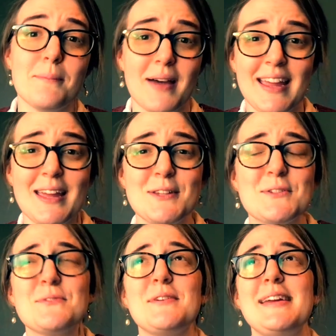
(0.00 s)
my
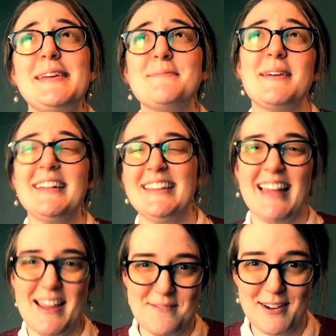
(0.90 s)
dream
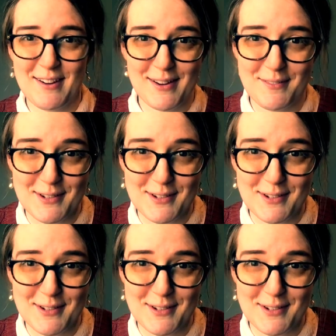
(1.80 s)
library